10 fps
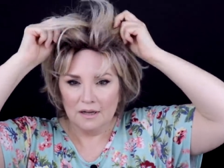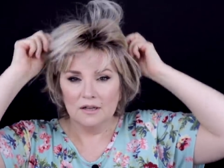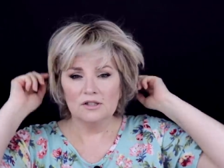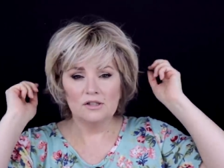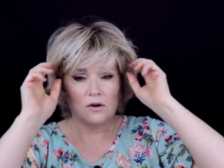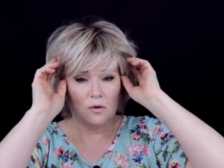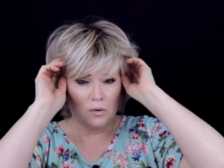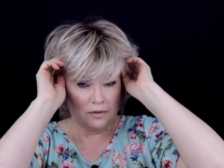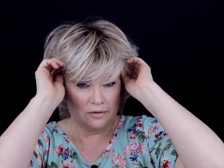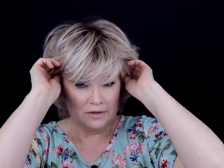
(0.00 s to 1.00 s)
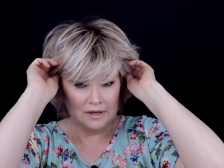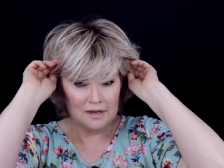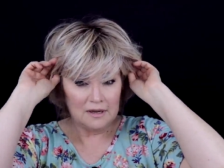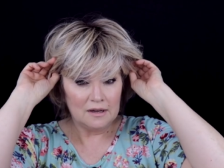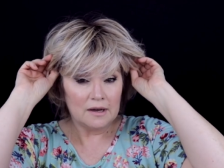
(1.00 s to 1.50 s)
So
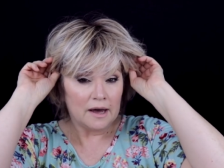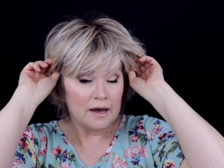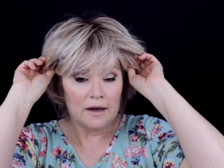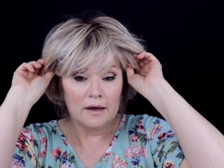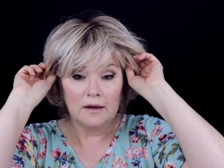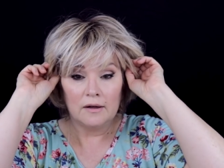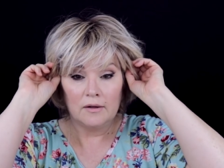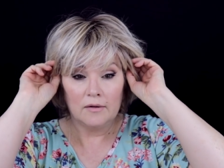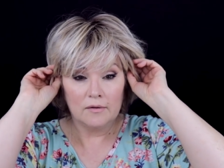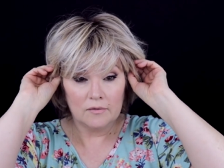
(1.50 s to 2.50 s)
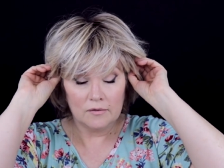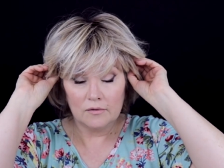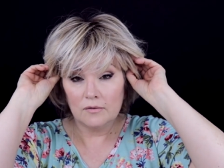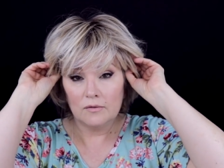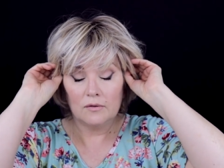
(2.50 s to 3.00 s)
the, uh,
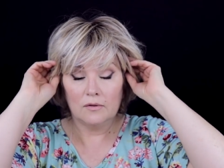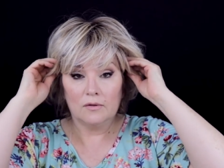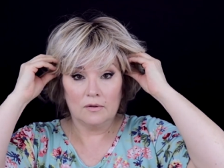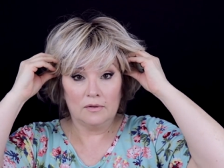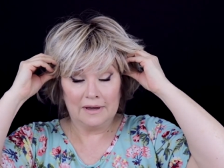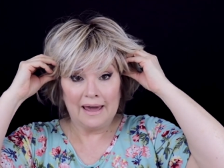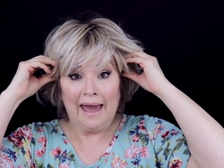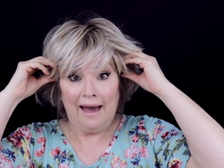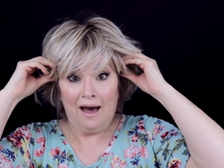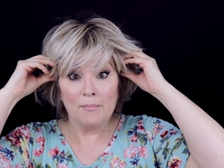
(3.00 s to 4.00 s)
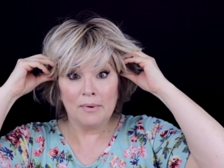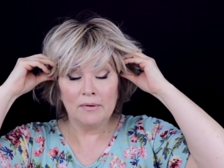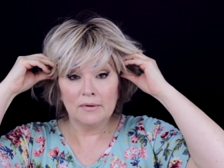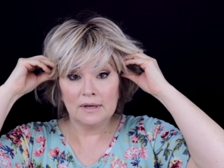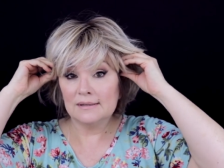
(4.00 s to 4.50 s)
the cap
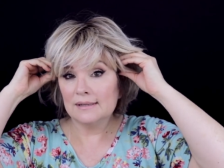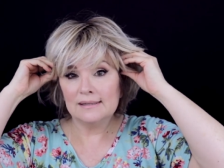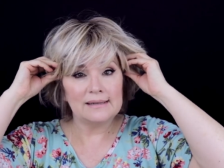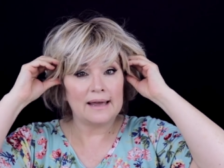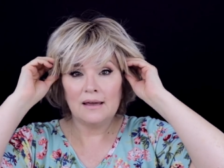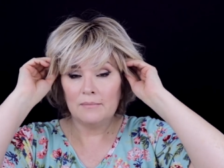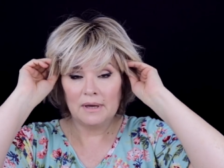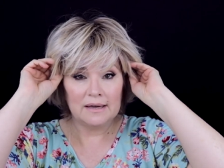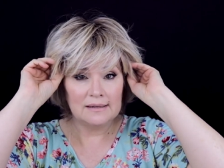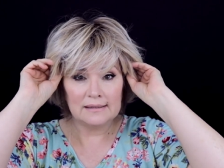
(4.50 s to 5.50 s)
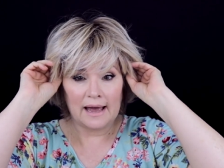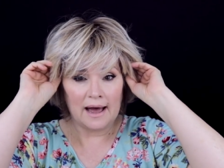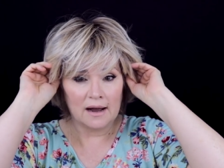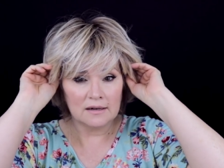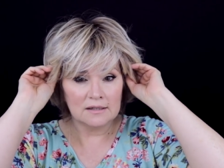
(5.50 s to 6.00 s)
is the same
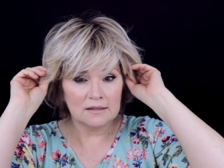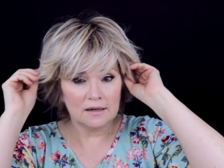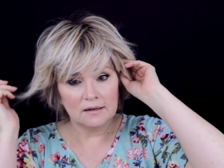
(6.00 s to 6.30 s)
exact,